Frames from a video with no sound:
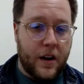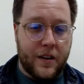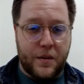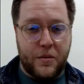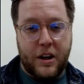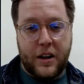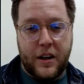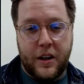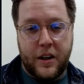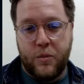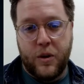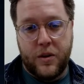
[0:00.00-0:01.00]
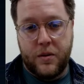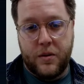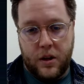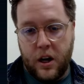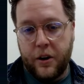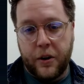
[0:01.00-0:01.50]
awesome technique with
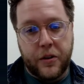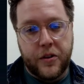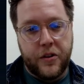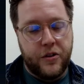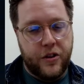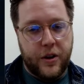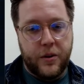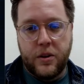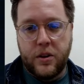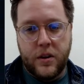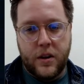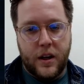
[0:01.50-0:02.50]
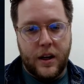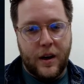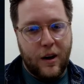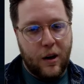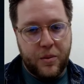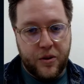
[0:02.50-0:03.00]
lagers in general.
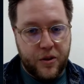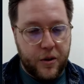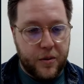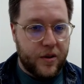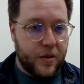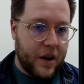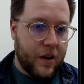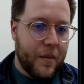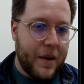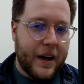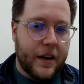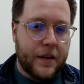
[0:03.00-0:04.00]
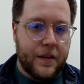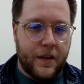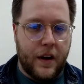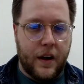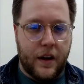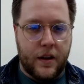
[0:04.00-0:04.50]
Help preserve some aromatics
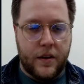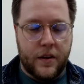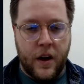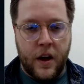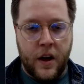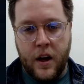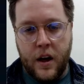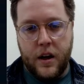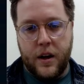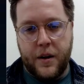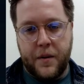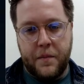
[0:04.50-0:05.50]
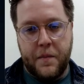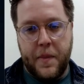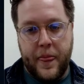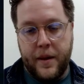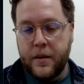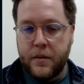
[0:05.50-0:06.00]
and
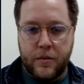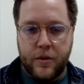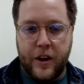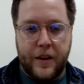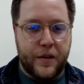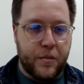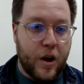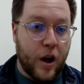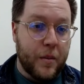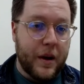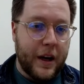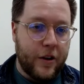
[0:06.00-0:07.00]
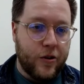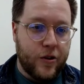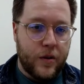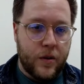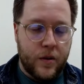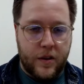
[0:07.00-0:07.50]
retain some
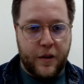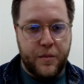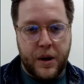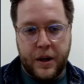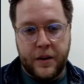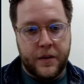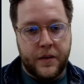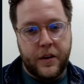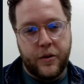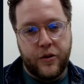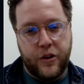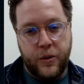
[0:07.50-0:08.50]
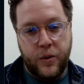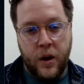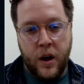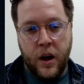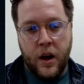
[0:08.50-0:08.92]
carbonation, save money on CO2.